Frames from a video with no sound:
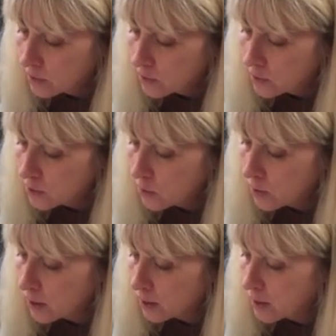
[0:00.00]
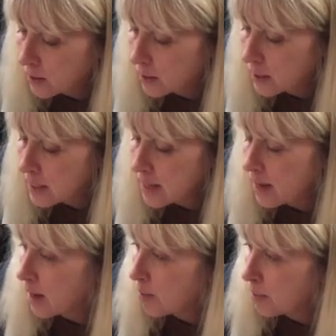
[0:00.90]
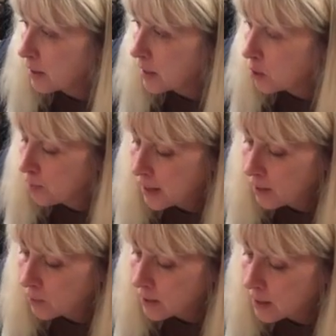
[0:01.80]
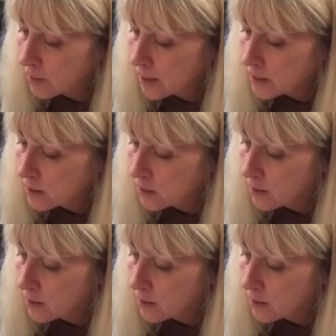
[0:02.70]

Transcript: So I wanted to clean that up a little bit with the eraser.